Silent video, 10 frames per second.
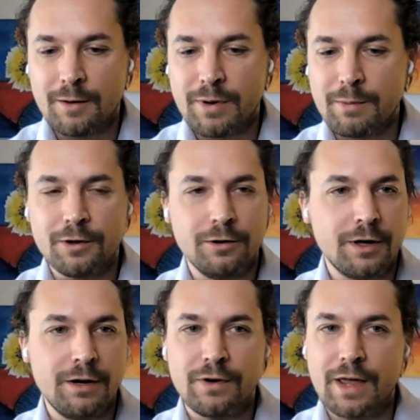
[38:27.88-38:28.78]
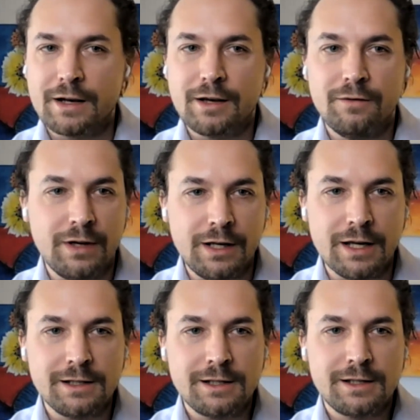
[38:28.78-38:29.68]
people are looking for that
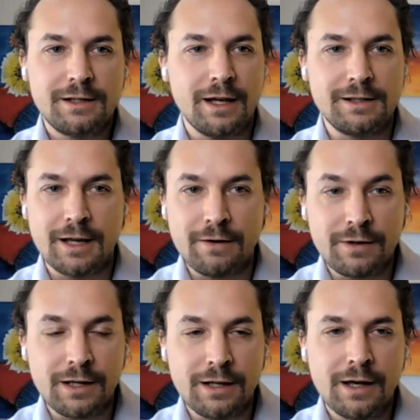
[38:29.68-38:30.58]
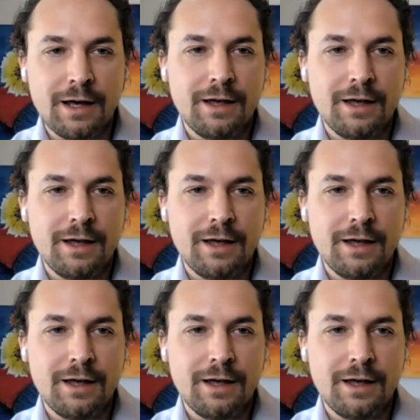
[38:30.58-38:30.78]
convenience, that safety,